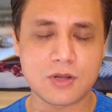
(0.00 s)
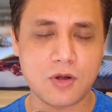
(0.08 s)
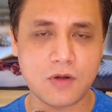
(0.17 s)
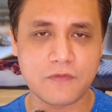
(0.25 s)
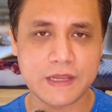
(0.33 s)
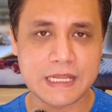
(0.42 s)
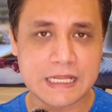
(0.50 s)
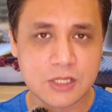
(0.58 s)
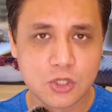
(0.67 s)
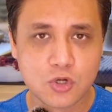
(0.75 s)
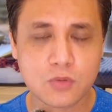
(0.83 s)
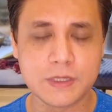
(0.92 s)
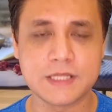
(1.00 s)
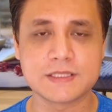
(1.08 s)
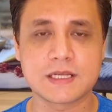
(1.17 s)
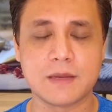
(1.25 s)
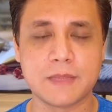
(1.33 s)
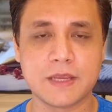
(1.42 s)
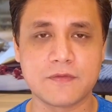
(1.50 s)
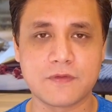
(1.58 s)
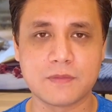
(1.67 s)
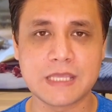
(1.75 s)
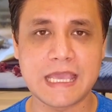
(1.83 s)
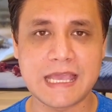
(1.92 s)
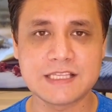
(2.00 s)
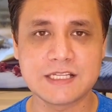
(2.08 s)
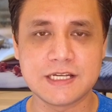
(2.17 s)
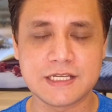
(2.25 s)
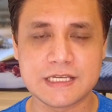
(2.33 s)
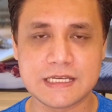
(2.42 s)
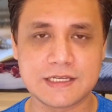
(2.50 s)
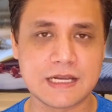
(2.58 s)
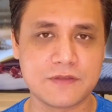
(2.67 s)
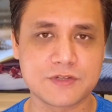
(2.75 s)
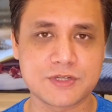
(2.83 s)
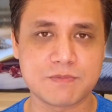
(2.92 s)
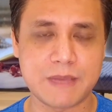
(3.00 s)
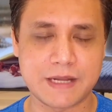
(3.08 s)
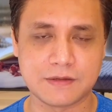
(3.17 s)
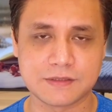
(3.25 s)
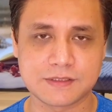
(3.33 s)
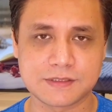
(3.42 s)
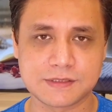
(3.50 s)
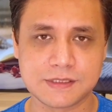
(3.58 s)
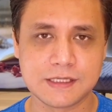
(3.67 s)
of an illuminance coming from the edge-lit television panels.